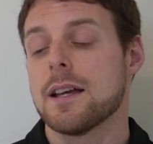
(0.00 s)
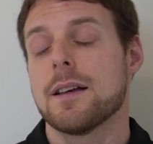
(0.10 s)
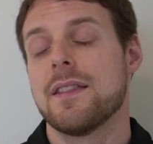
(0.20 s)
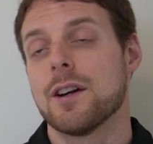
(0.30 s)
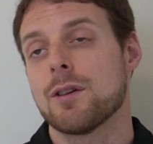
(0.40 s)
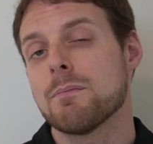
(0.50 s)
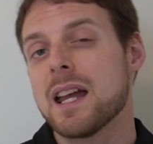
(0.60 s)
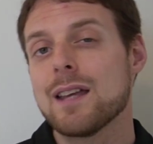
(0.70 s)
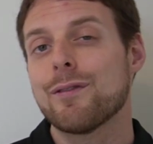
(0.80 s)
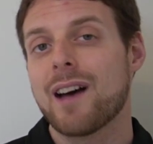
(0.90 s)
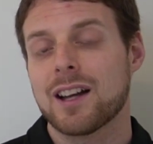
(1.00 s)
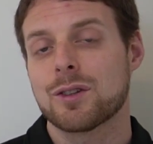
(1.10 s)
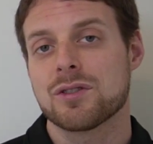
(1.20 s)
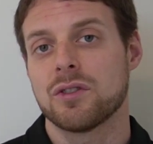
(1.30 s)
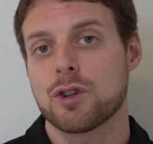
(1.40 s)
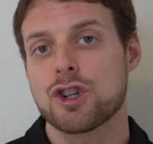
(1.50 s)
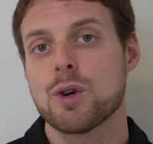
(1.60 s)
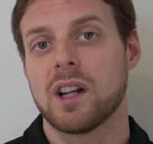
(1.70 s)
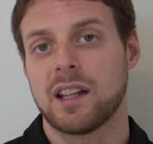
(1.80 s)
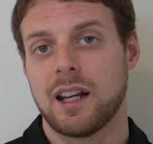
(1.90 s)
There are many factors in the shoe
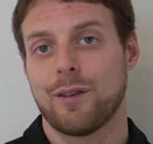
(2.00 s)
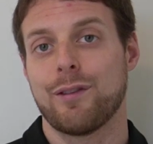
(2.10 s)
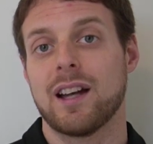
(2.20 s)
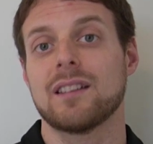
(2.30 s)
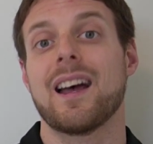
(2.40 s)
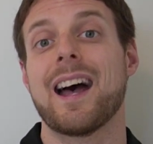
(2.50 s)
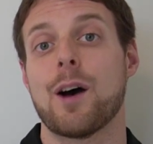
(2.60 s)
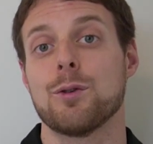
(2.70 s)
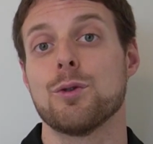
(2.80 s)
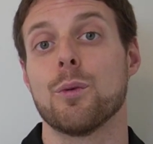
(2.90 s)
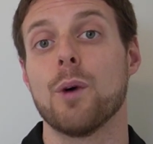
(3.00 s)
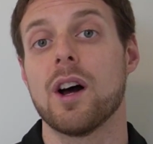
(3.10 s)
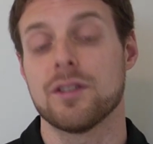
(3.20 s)
can affect how you run.